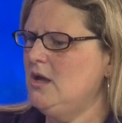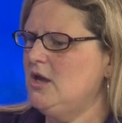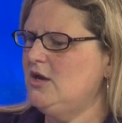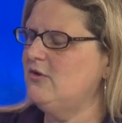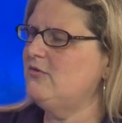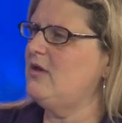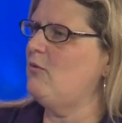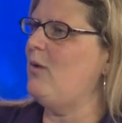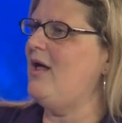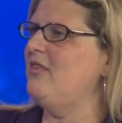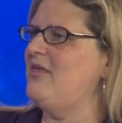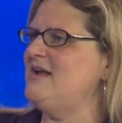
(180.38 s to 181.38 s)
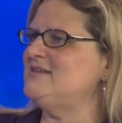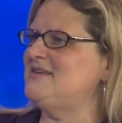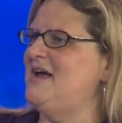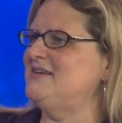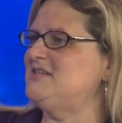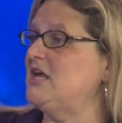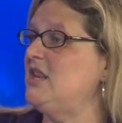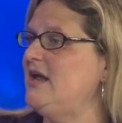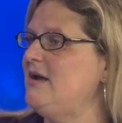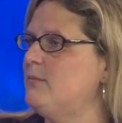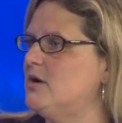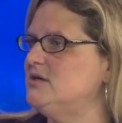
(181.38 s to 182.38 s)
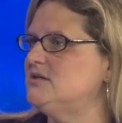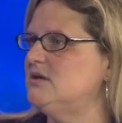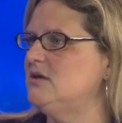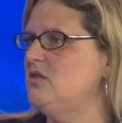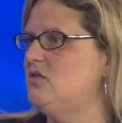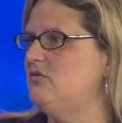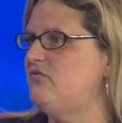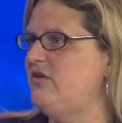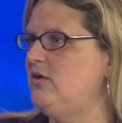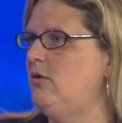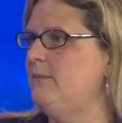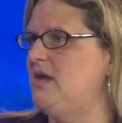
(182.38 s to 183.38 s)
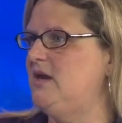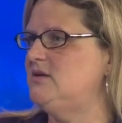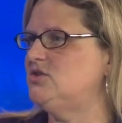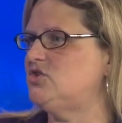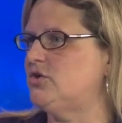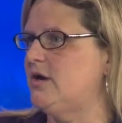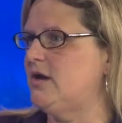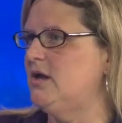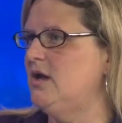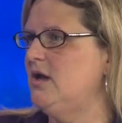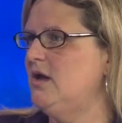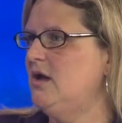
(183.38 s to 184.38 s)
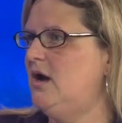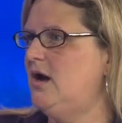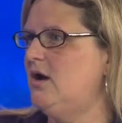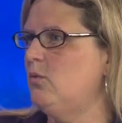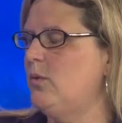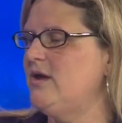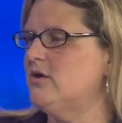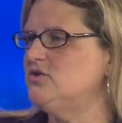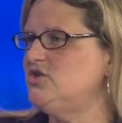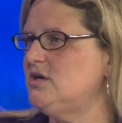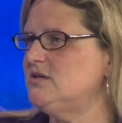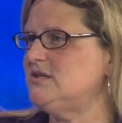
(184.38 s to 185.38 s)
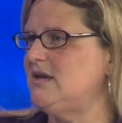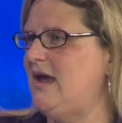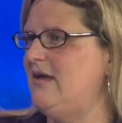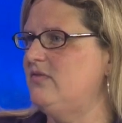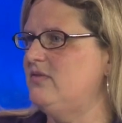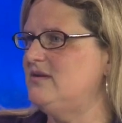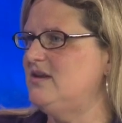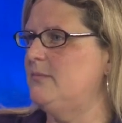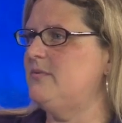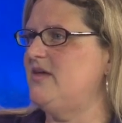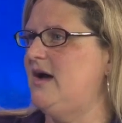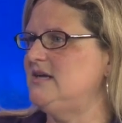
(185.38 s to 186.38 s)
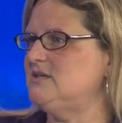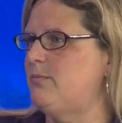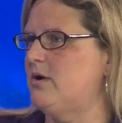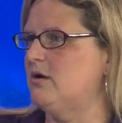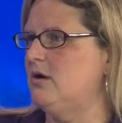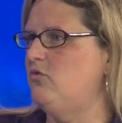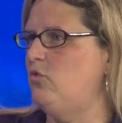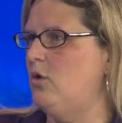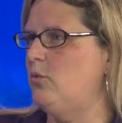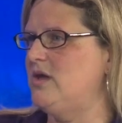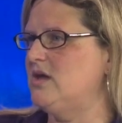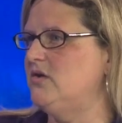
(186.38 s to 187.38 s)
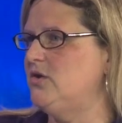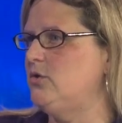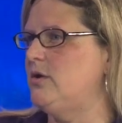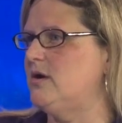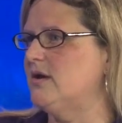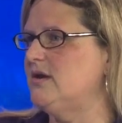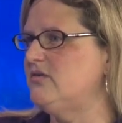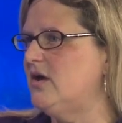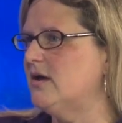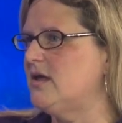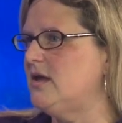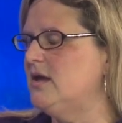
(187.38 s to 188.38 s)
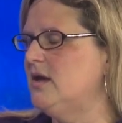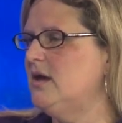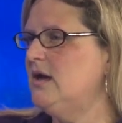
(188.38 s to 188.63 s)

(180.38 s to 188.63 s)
you know, while that's nice and glamorous, the film industry, uh, we are just at the tip of the iceberg of what we can do here in Kentucky.